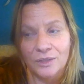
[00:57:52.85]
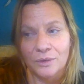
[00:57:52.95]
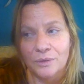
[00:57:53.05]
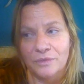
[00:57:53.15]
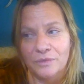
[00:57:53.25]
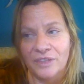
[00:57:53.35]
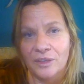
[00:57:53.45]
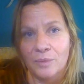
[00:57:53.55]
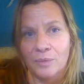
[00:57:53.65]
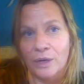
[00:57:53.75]
to
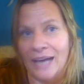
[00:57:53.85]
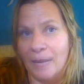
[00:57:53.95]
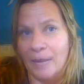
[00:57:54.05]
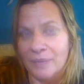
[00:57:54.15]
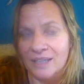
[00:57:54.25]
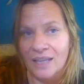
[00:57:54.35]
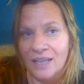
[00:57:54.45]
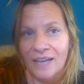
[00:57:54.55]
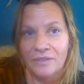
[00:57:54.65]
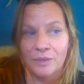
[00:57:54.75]
feel more happy
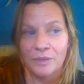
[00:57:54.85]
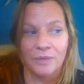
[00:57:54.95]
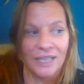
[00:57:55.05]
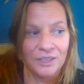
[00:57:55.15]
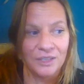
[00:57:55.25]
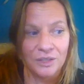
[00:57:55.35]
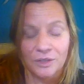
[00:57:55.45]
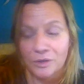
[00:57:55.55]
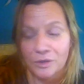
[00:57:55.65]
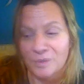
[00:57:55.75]
in life in
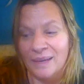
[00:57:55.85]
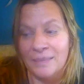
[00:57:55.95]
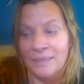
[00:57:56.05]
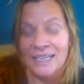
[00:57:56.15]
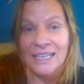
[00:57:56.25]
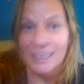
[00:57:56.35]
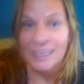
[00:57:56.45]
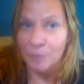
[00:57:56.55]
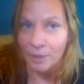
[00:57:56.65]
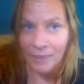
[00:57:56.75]
relation to maybe
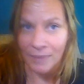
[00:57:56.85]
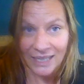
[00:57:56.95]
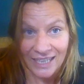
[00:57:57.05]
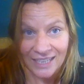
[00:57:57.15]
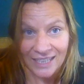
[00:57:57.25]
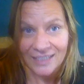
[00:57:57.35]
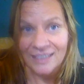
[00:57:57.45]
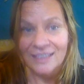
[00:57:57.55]
needing more money,